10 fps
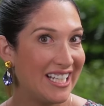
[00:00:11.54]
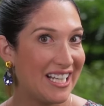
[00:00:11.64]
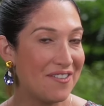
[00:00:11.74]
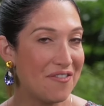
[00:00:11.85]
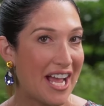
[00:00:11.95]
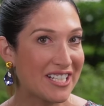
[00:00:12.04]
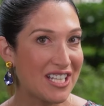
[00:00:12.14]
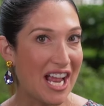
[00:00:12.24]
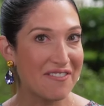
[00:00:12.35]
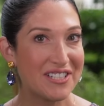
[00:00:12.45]
In fact,
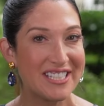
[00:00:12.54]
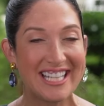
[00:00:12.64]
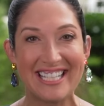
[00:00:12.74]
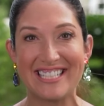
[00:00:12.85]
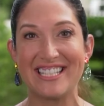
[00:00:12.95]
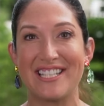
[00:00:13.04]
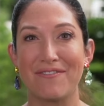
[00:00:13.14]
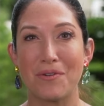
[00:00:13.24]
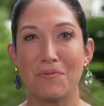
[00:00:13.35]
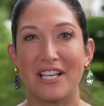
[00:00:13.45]
I've seen in
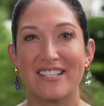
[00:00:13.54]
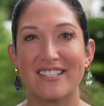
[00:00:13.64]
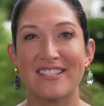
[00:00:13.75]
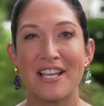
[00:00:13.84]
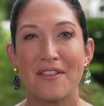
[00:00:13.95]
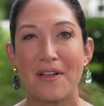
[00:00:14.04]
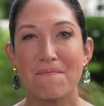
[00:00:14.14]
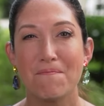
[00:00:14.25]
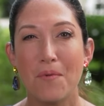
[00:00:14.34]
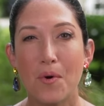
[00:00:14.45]
several places that
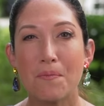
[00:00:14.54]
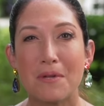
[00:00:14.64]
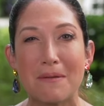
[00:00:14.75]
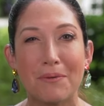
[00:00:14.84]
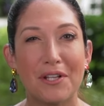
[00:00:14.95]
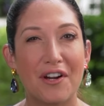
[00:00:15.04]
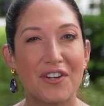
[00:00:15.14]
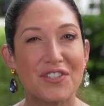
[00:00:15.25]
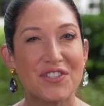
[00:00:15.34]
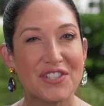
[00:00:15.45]
more people
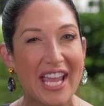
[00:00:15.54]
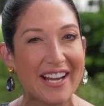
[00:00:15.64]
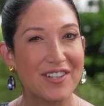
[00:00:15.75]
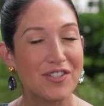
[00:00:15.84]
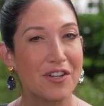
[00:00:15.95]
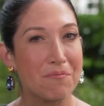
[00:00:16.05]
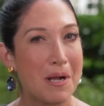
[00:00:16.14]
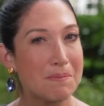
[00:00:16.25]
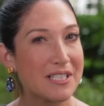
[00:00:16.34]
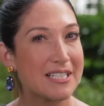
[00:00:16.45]
are scared of
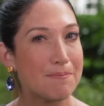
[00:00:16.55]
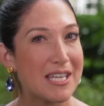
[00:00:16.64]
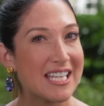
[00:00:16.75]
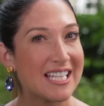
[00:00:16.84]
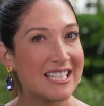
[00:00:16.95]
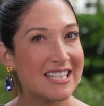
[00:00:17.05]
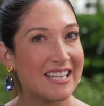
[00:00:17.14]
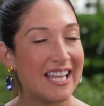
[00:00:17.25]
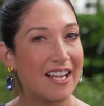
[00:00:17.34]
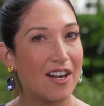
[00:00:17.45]
public speaking
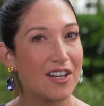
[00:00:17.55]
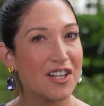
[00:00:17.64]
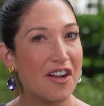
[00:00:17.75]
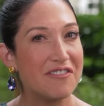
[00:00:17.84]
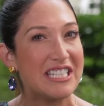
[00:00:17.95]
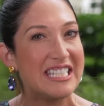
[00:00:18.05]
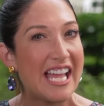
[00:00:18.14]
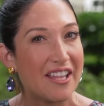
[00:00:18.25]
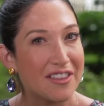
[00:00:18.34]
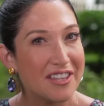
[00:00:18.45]
than they are of
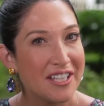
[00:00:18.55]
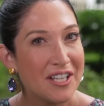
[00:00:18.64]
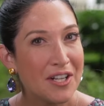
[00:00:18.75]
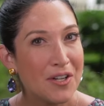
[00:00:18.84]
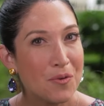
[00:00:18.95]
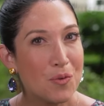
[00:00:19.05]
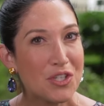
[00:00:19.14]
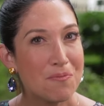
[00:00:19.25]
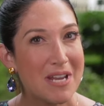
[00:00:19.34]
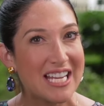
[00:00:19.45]
death,
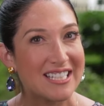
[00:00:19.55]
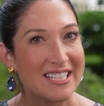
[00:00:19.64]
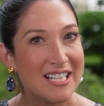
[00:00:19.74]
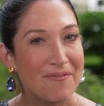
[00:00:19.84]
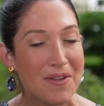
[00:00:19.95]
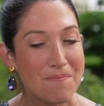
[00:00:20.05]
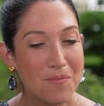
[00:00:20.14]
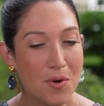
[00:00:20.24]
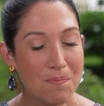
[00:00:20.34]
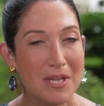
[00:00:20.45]
which means that
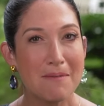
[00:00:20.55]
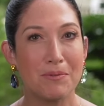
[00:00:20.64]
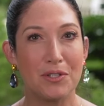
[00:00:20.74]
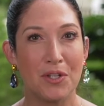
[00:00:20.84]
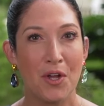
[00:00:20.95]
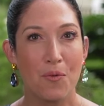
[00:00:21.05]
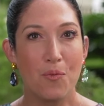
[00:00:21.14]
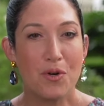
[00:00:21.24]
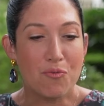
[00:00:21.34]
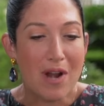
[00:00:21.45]
more people
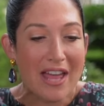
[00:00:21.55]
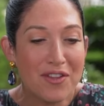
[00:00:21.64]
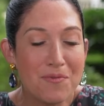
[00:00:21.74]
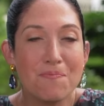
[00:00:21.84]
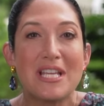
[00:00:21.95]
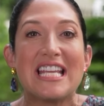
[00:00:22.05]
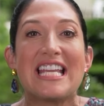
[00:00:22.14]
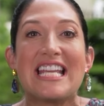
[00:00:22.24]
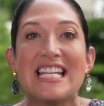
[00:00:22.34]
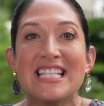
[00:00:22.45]
would rather be
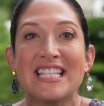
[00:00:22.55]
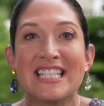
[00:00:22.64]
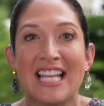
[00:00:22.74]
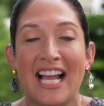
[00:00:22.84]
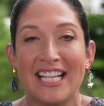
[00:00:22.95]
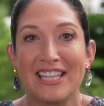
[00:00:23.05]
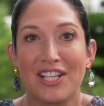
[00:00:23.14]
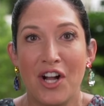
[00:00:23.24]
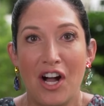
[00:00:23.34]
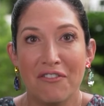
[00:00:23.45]
inside
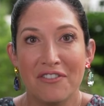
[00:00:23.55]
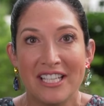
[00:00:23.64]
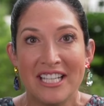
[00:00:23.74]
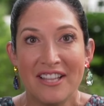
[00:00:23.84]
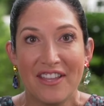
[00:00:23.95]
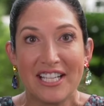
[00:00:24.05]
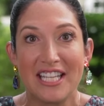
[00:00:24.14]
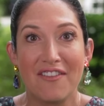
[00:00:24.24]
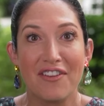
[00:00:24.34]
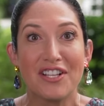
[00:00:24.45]
the coffin than
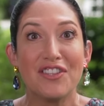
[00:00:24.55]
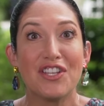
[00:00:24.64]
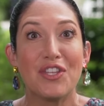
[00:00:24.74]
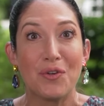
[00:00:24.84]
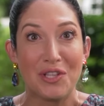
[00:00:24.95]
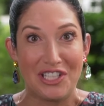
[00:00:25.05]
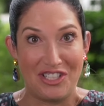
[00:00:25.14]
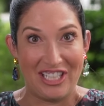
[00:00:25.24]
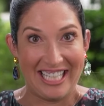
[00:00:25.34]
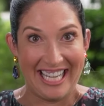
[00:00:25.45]
giving the
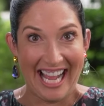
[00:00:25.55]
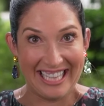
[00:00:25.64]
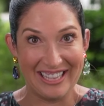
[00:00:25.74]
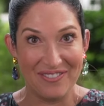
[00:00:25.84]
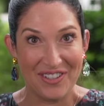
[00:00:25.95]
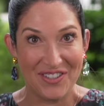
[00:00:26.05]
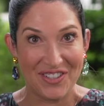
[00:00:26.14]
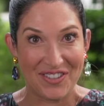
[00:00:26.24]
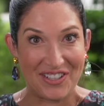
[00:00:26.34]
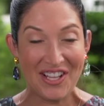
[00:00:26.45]
eulogy at the
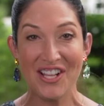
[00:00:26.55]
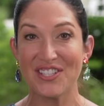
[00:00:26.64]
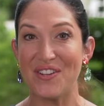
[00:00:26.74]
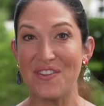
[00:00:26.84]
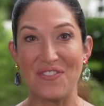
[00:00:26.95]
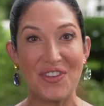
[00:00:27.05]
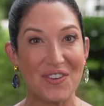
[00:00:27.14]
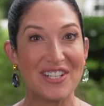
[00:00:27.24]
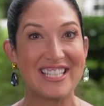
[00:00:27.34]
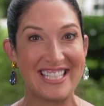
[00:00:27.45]
funeral. So if
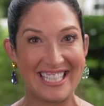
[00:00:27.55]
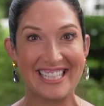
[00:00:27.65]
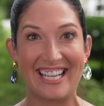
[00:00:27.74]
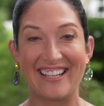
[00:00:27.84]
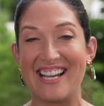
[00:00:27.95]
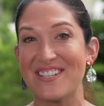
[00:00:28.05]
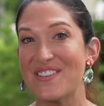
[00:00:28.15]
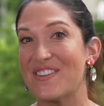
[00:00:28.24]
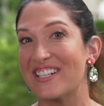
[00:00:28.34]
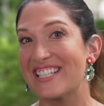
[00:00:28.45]
you're sitting there and
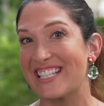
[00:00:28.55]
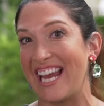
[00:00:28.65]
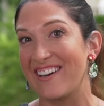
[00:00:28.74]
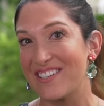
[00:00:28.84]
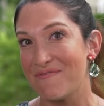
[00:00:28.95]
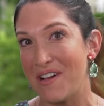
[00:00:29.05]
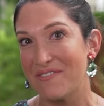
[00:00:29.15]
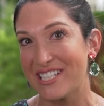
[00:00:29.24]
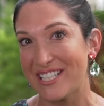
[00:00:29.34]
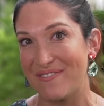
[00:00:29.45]
you are scared of
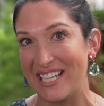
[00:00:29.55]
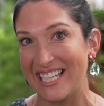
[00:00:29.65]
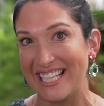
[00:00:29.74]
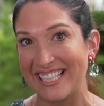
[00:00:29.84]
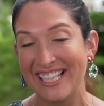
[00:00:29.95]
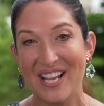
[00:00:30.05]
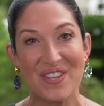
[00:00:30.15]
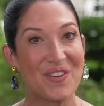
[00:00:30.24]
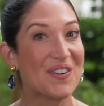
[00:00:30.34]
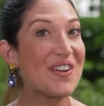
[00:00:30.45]
public speaking,
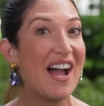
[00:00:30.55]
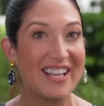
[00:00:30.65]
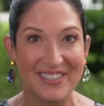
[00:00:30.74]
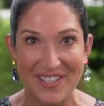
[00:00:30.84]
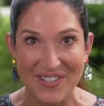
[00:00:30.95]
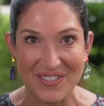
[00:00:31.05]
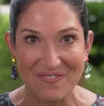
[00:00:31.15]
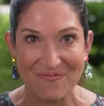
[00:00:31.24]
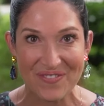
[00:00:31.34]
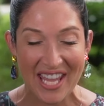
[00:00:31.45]
you're not alone.